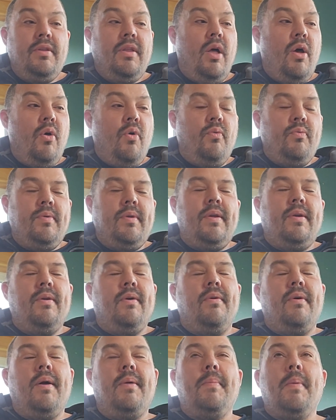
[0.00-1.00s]

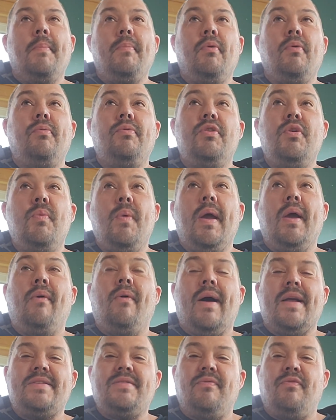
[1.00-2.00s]
I remember doing
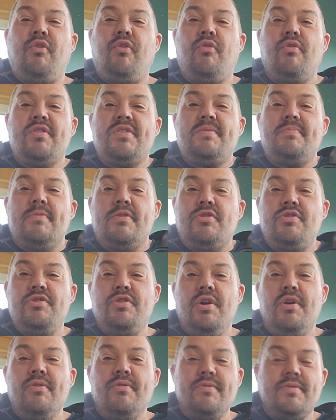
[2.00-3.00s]
lots of Christmas
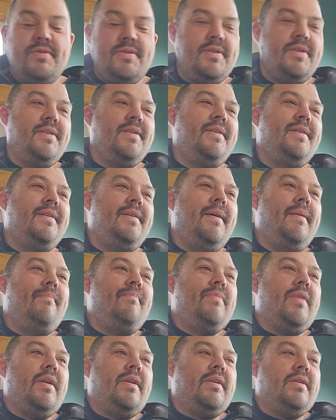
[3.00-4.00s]
shows,
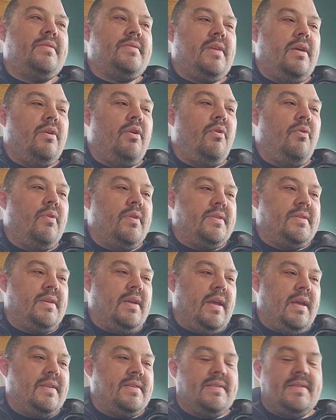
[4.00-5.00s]
and they'd say, oh,
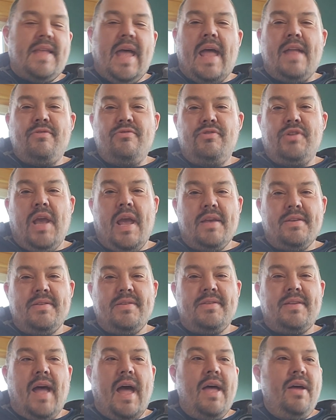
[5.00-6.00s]
it's that jazz
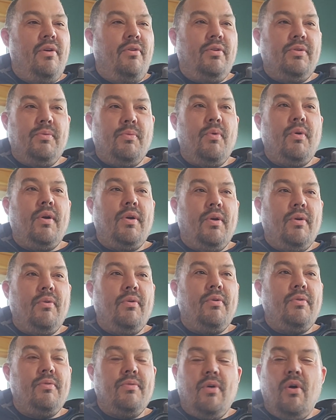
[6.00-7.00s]
style, and we're going to
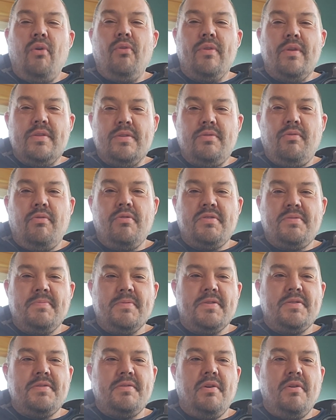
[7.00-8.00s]
learn all these
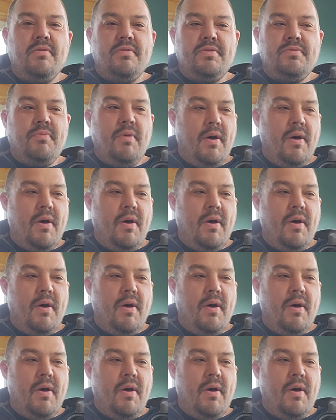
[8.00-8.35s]
Christmas songs.